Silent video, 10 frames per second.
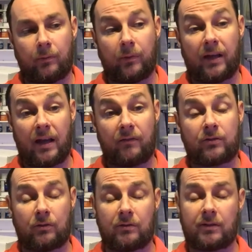We have
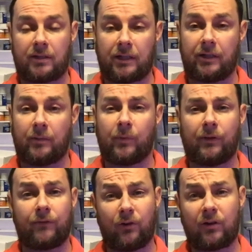tons of scenery, but the
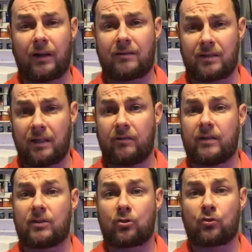foreground scenery
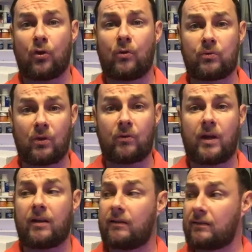is so
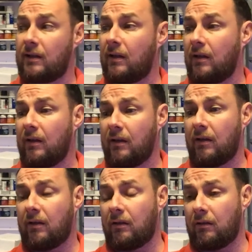nice,
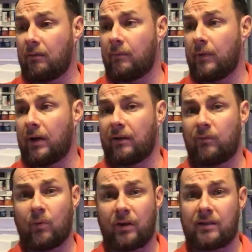and I've
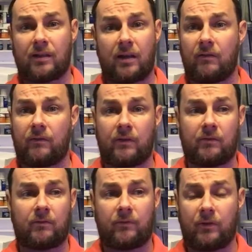wanted to get it
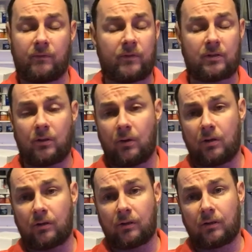for so
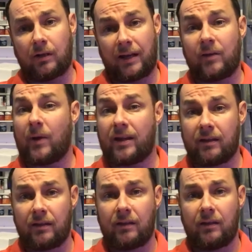long anyway.
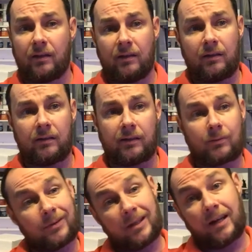
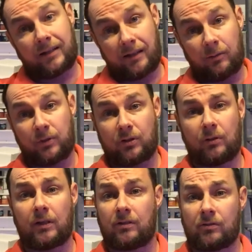This was the ideal
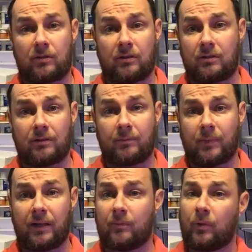opportunity just to
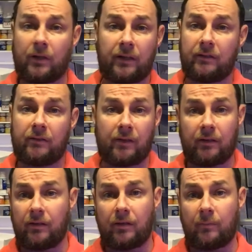bite the bullet
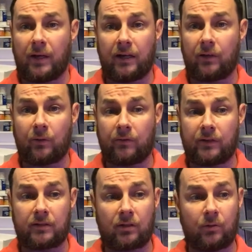and buy a load of
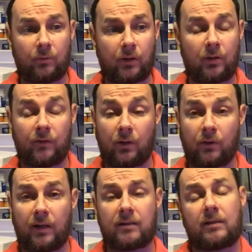it. So we're going to have a load
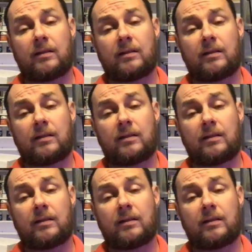of that. So